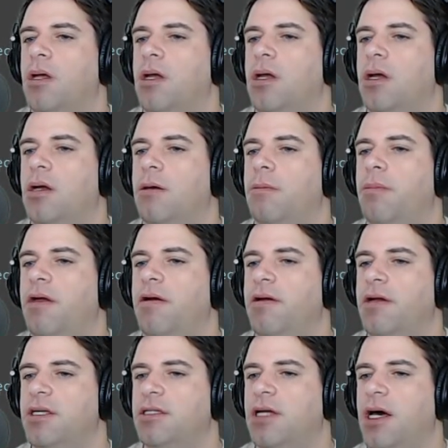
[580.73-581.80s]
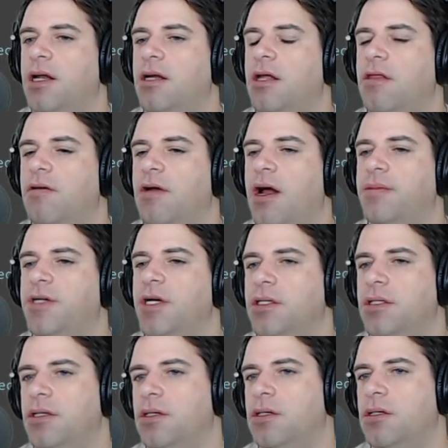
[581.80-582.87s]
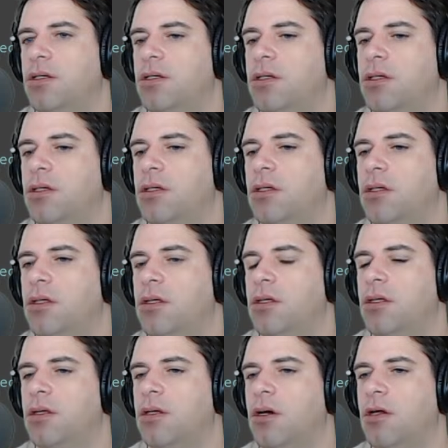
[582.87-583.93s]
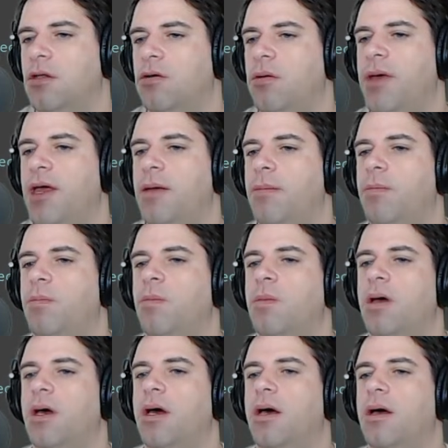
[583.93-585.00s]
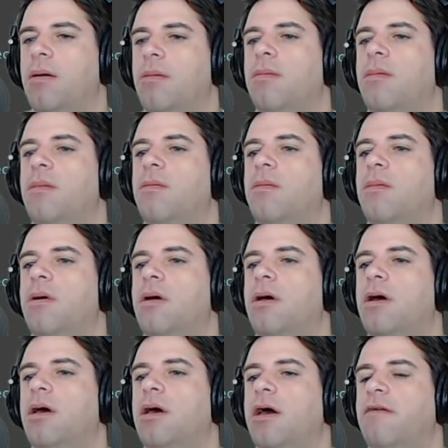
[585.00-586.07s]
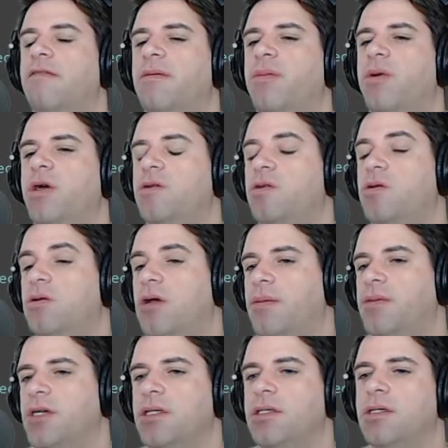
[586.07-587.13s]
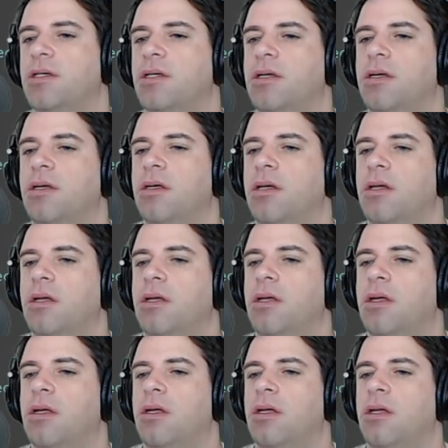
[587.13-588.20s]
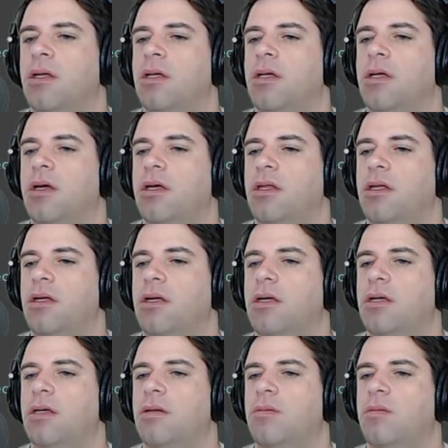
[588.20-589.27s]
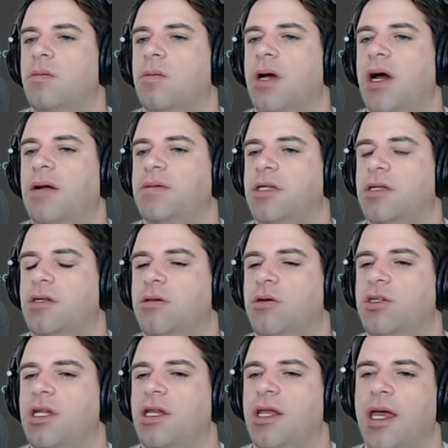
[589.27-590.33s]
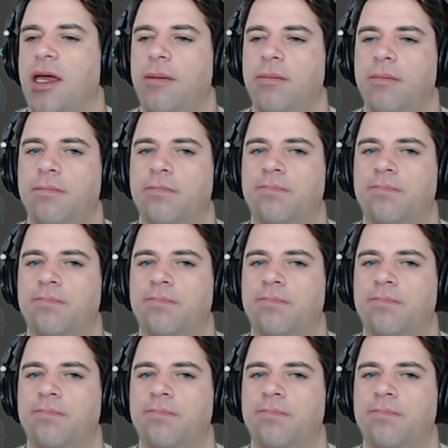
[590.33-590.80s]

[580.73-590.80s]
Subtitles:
A parent is not another object, although it may have a pointer to an object. The object also has a name